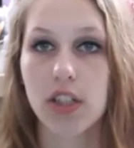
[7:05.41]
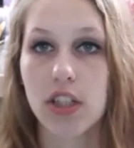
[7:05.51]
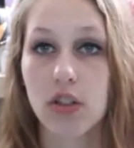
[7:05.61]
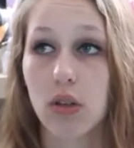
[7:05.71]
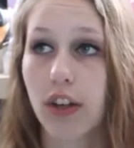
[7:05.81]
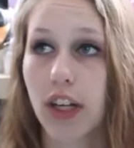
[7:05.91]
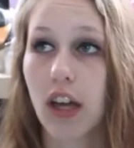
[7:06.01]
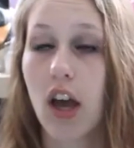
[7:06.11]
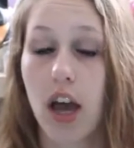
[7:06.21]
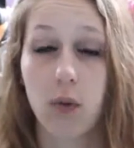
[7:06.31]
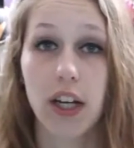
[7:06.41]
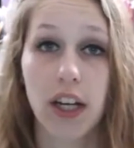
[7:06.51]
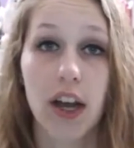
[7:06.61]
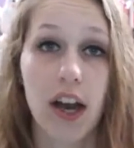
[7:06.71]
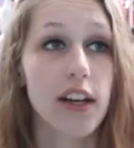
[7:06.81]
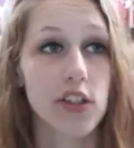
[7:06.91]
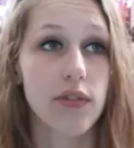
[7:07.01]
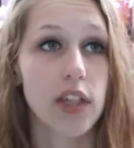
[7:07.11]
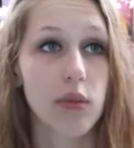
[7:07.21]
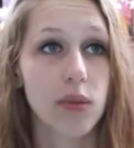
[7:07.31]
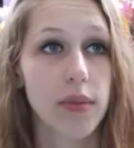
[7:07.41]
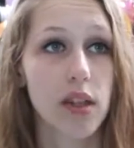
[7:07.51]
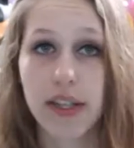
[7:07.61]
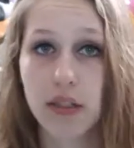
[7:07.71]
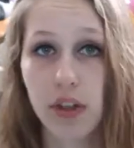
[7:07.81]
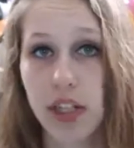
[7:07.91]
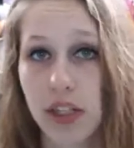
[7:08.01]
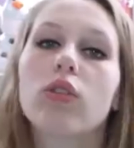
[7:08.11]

She is so funny and witty, and I just feel like we would be the best of friends.